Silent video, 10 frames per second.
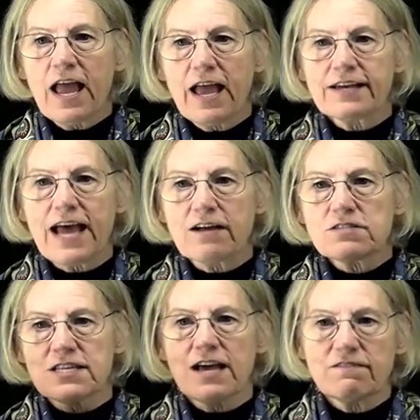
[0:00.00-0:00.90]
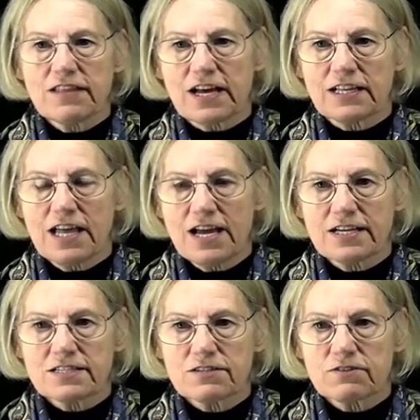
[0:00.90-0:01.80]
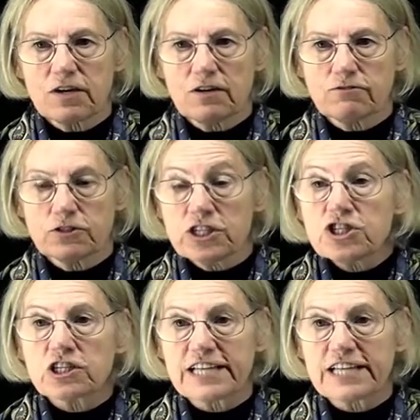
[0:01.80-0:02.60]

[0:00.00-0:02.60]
and outside of that client for digital